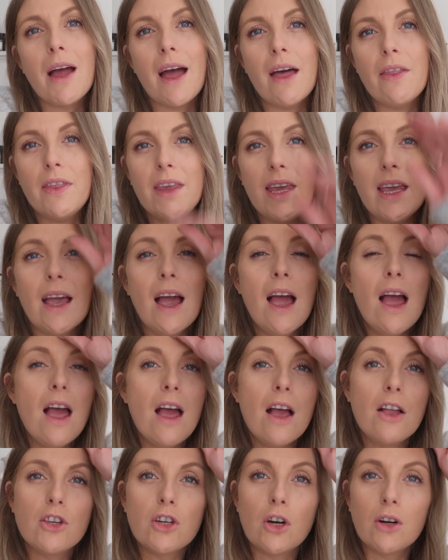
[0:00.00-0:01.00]
And the
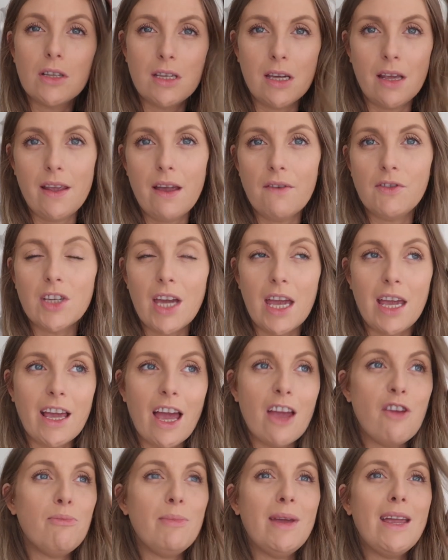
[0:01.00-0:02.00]
doctor the other day
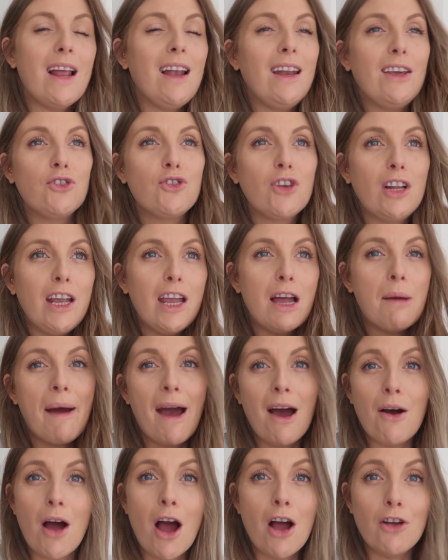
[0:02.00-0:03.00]
gave me literally
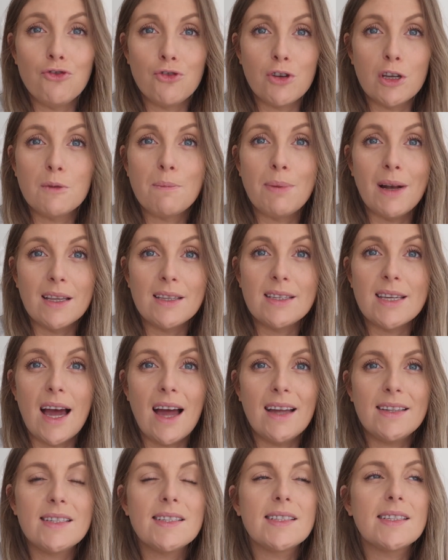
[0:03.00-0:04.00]
about 100 blood
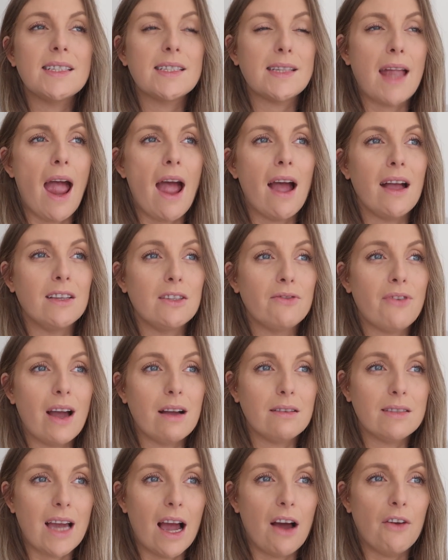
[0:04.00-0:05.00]
tests and
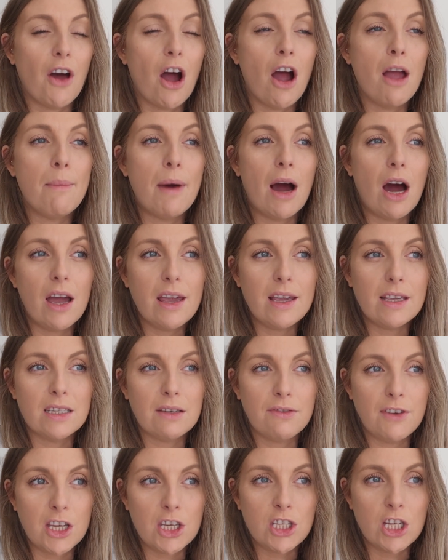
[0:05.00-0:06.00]
found out that I'm iron
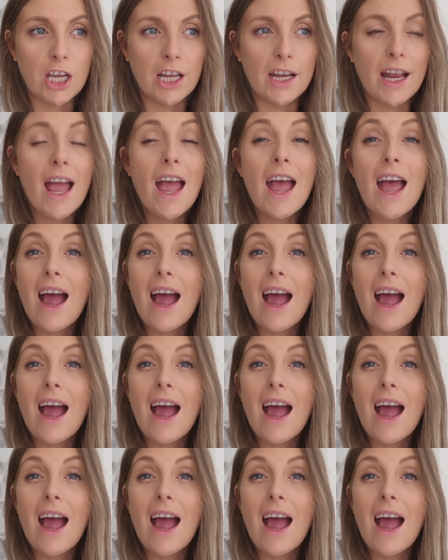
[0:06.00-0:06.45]
deficient